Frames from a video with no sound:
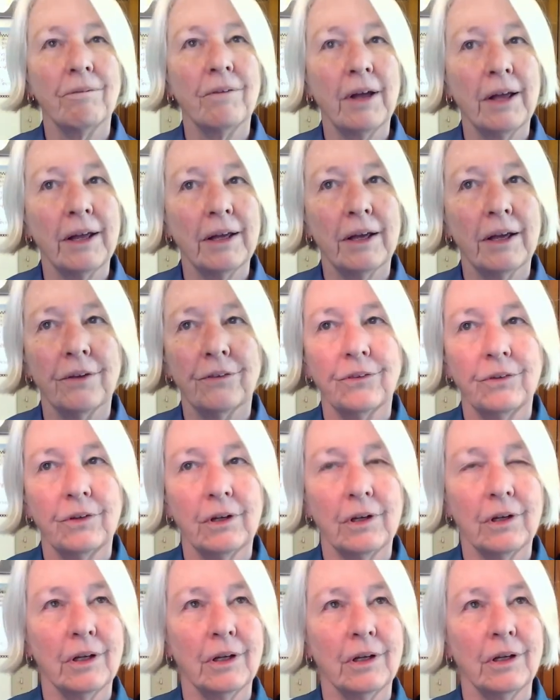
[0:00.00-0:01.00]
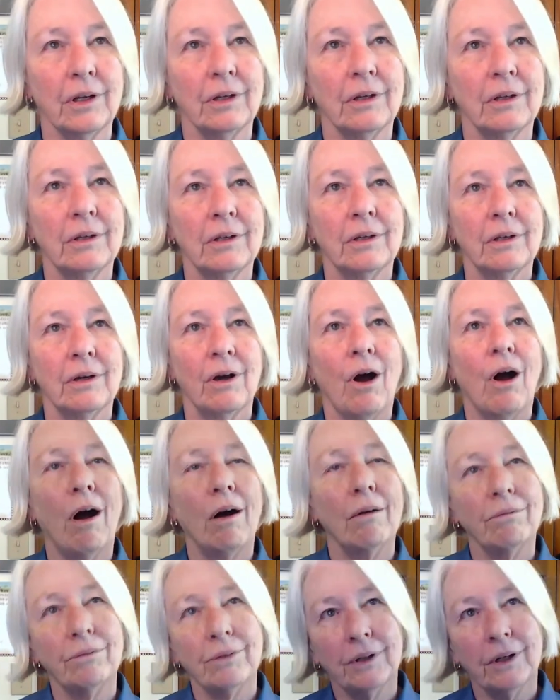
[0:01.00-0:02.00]
FASD,
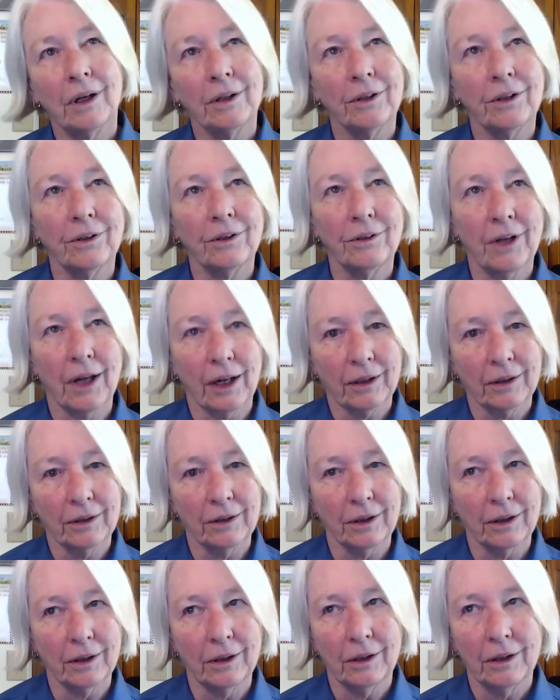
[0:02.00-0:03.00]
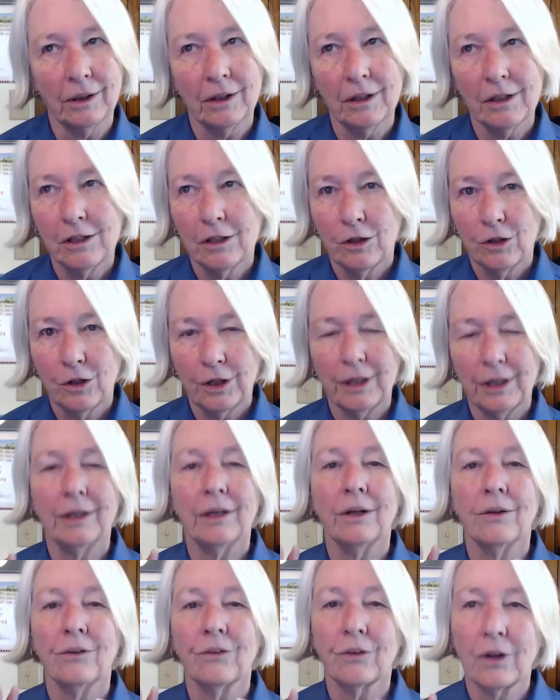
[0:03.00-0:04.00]
often undetected.
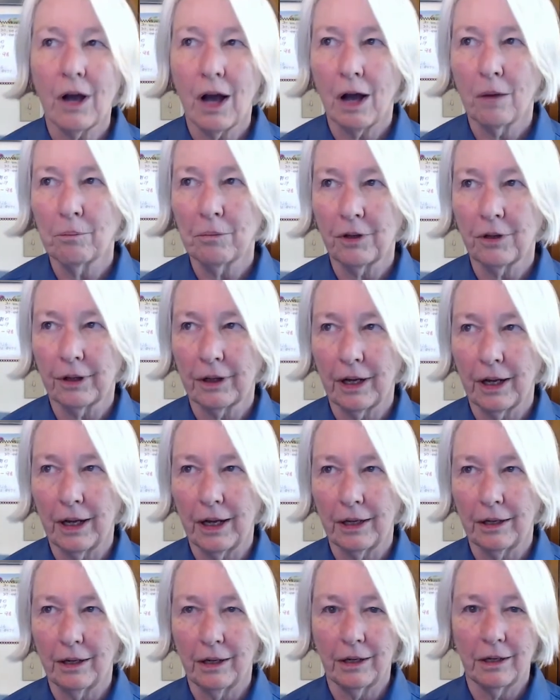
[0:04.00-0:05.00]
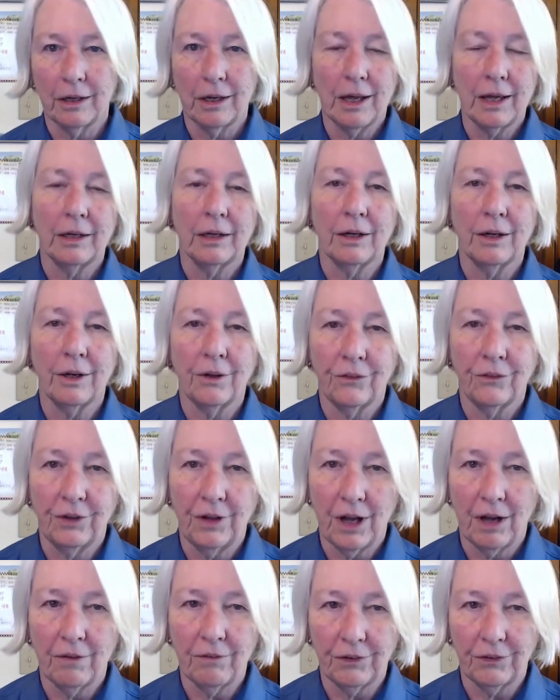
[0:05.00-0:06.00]
It is complicated and it
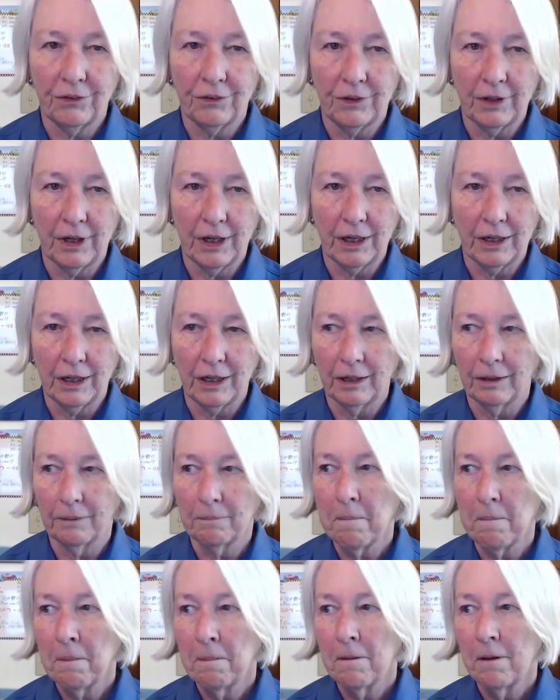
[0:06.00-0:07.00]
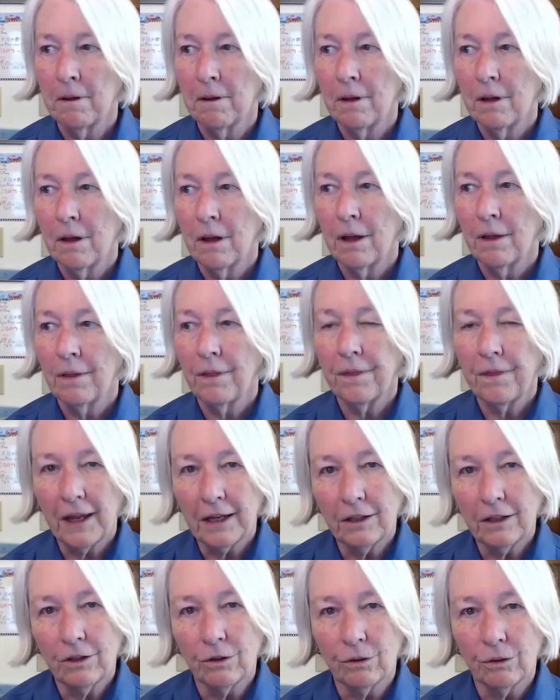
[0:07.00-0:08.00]
is devastating.
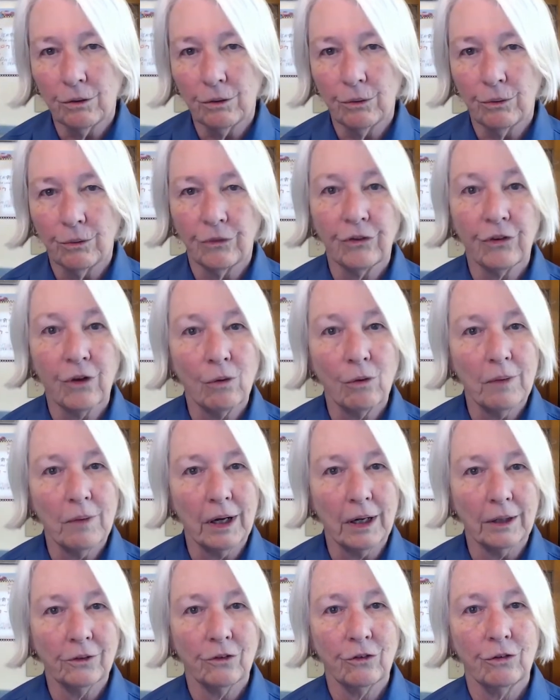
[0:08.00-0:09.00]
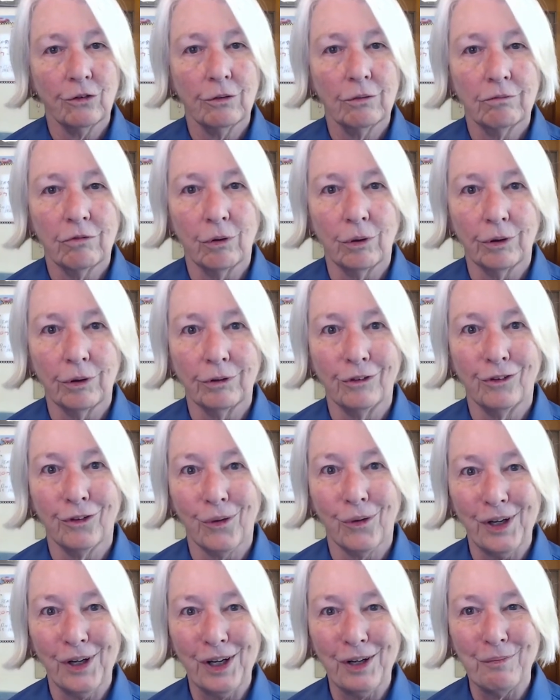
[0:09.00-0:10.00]
Thank you so much for
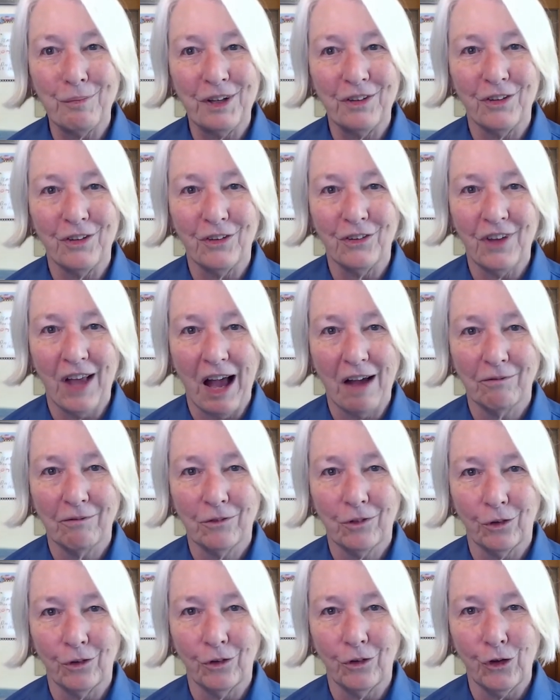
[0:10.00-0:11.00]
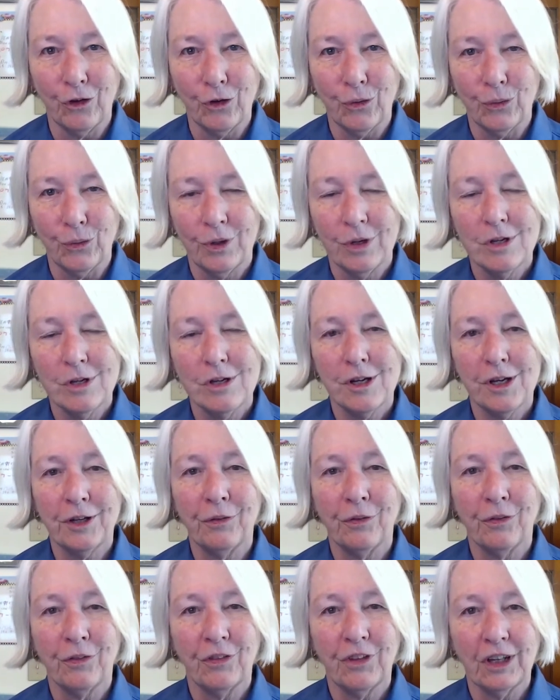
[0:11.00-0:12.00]
joining me this afternoon
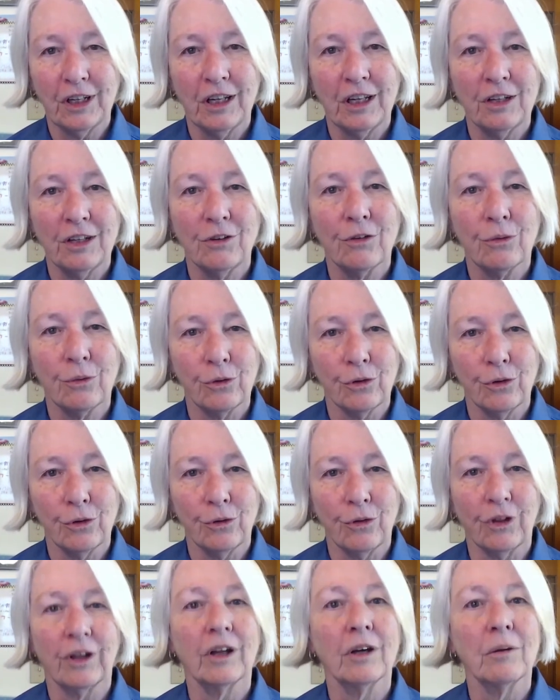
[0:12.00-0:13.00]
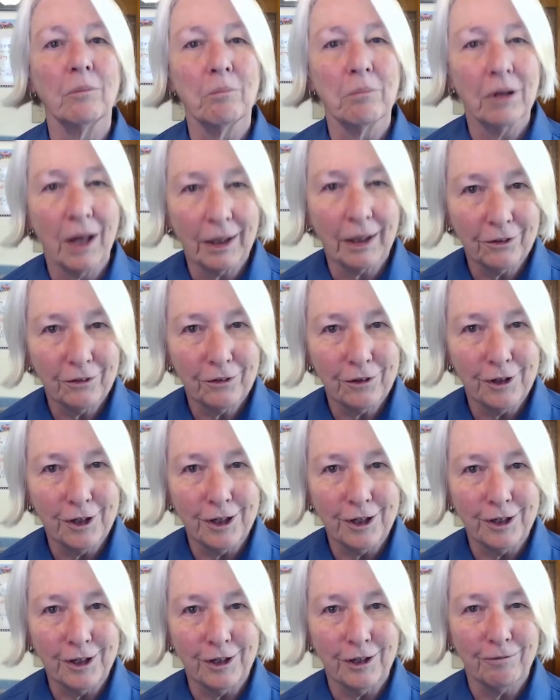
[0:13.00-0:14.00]
and thinking through the
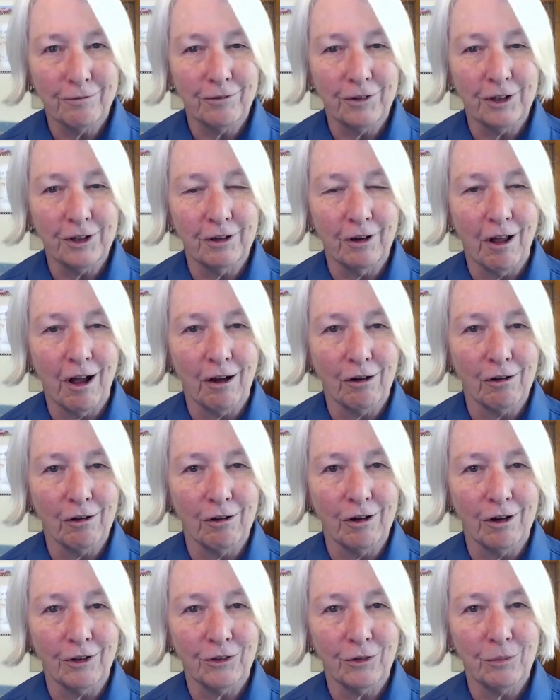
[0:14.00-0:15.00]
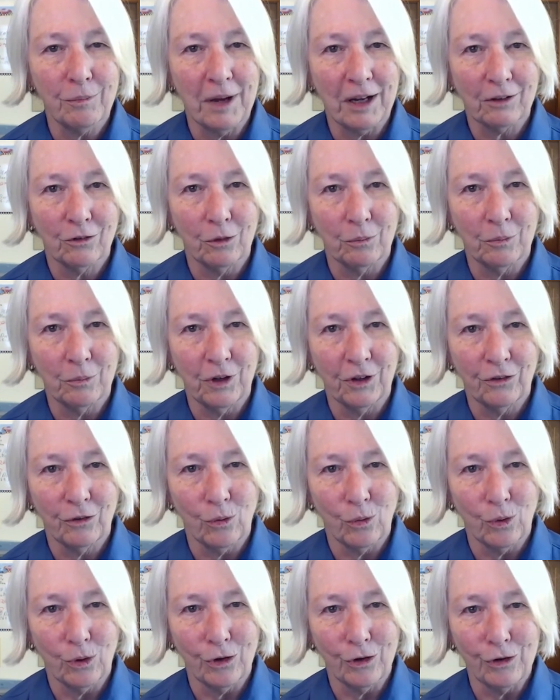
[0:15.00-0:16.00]
complexity of fetal alcohol spectrum
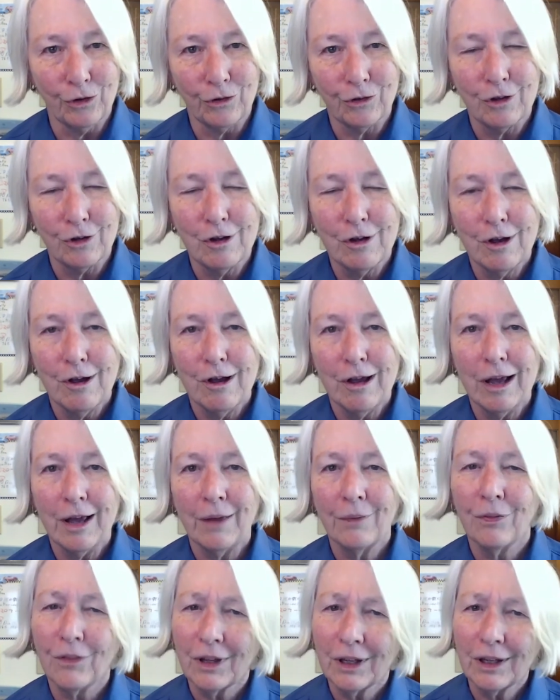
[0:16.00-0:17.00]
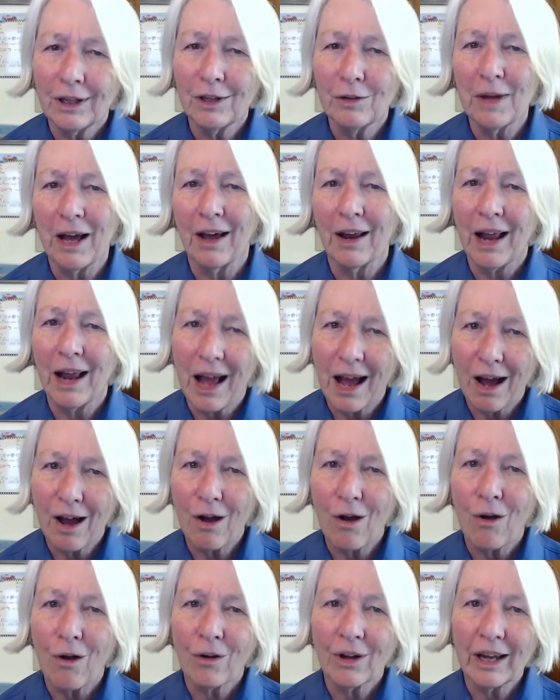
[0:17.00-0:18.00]
disorders and thinking about
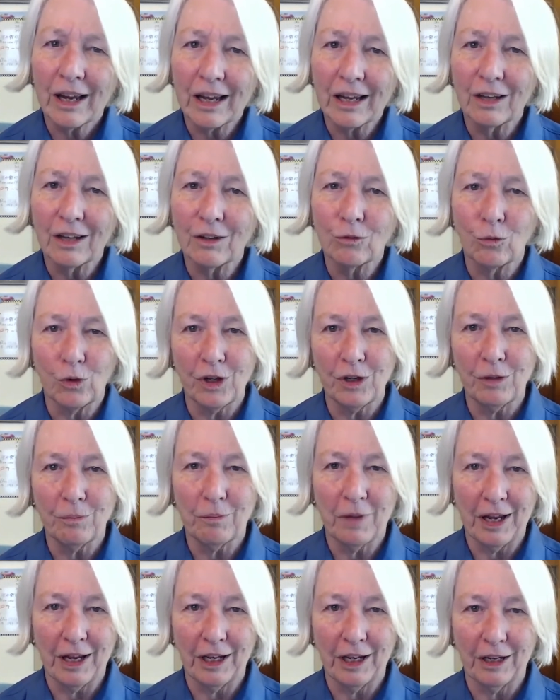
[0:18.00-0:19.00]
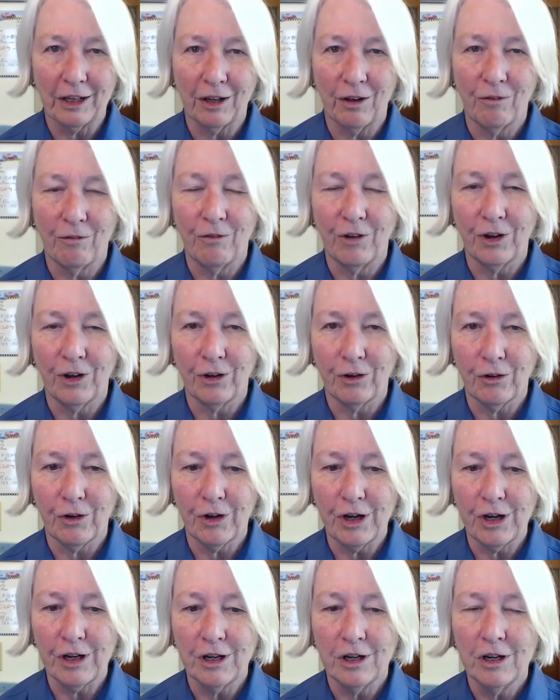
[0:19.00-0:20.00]
how can we make a
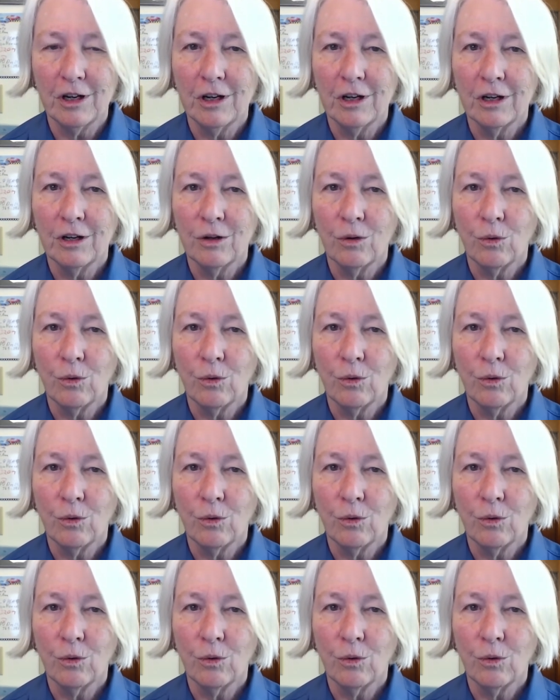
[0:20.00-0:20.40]
very